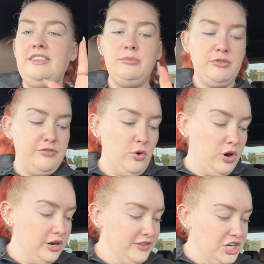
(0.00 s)
them
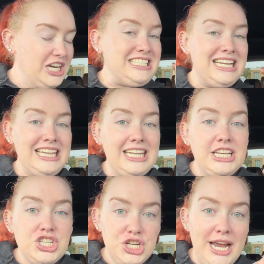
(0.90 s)
before. They're
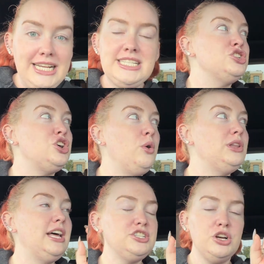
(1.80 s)
delicious. So
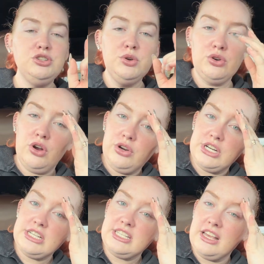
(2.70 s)
let's go to a
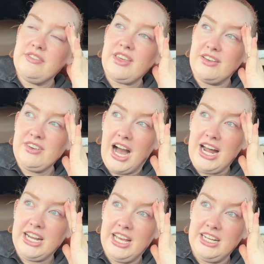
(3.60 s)
Kroger, see if they've
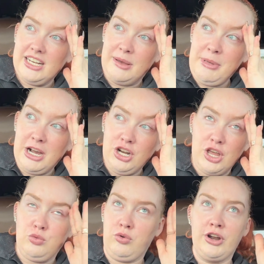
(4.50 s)
got it. I'm not gonna
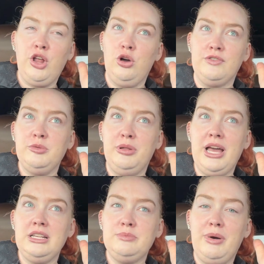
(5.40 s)
like run all over the
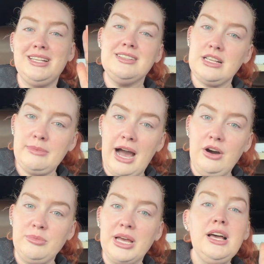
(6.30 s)
place, but since I'm out,
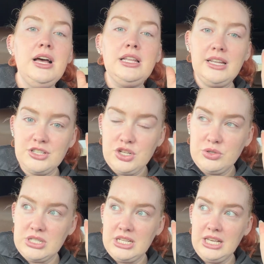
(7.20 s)
I'm like, let's go
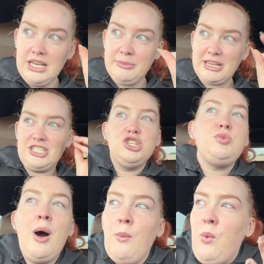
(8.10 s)
see because I just
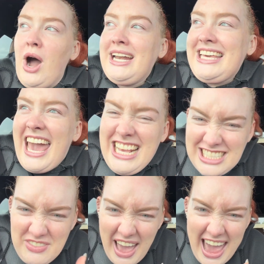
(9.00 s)
want one case
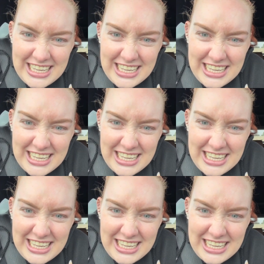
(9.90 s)
of it.